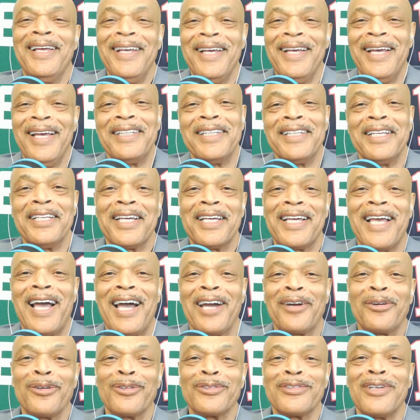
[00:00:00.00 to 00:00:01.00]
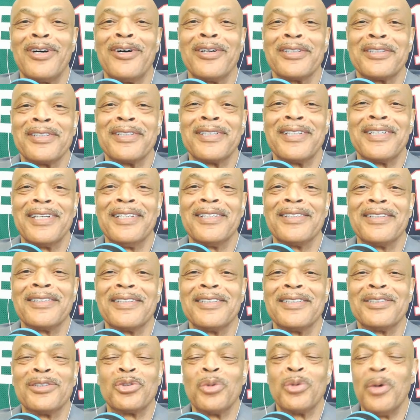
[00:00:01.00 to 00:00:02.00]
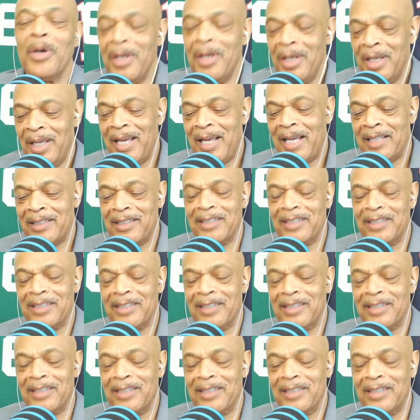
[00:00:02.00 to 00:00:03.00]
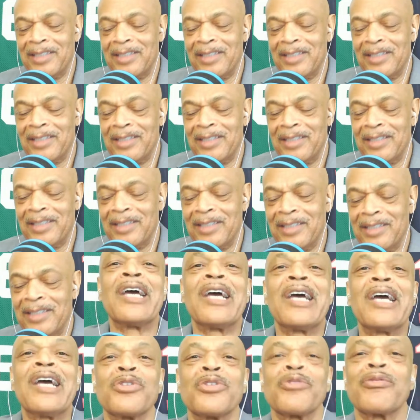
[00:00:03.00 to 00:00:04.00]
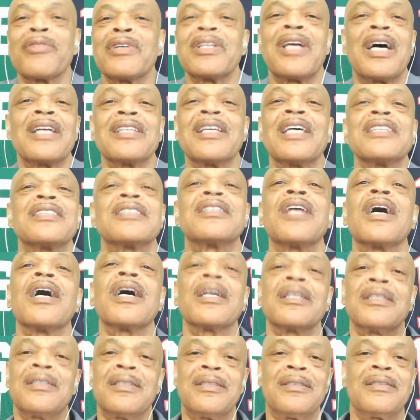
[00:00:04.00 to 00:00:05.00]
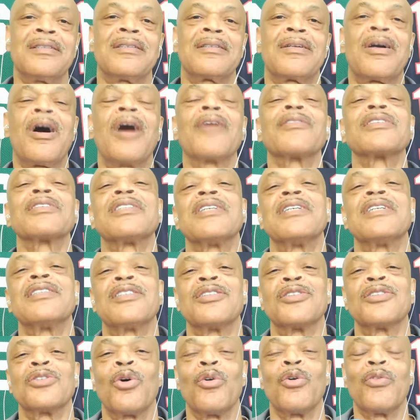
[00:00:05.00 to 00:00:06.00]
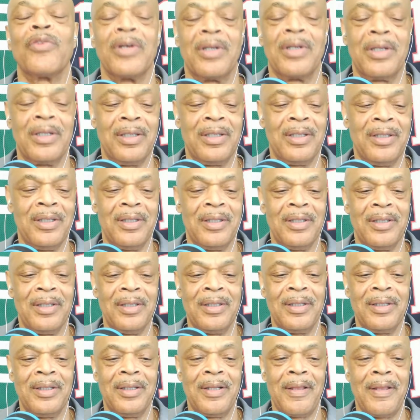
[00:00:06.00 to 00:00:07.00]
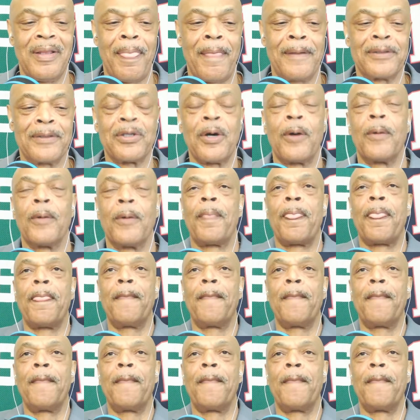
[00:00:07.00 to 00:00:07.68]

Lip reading: and then the guy goes on to get it, that just nails it. It's done. Conversation's over. So